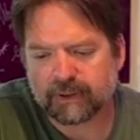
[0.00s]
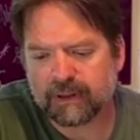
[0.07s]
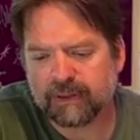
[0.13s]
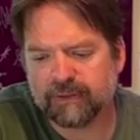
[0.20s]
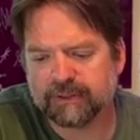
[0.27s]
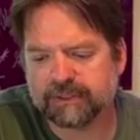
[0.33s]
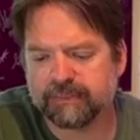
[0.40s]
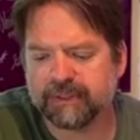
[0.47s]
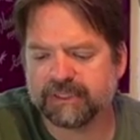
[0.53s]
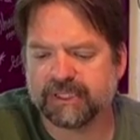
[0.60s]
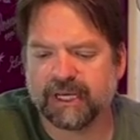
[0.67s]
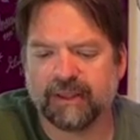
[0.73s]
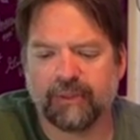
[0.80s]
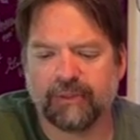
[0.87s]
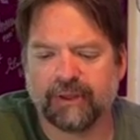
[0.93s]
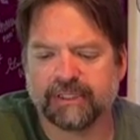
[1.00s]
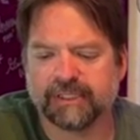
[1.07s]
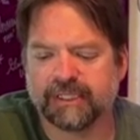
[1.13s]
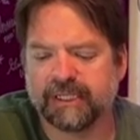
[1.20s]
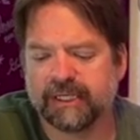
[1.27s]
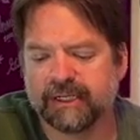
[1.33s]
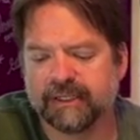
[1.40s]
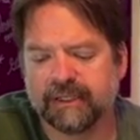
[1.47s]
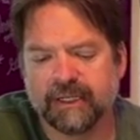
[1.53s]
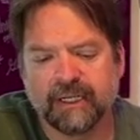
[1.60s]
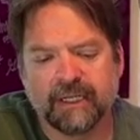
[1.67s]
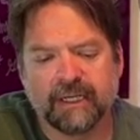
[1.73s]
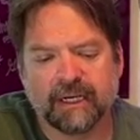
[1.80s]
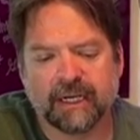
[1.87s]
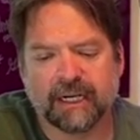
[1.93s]
There's a bunch of other things in here
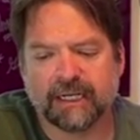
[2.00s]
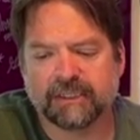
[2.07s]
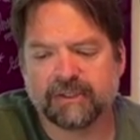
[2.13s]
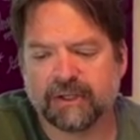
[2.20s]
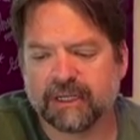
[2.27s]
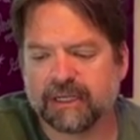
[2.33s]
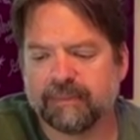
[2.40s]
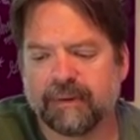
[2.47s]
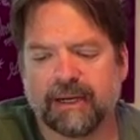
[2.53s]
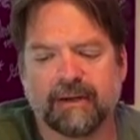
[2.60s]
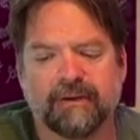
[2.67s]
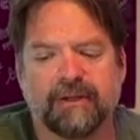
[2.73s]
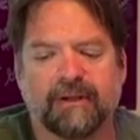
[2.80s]
talking about,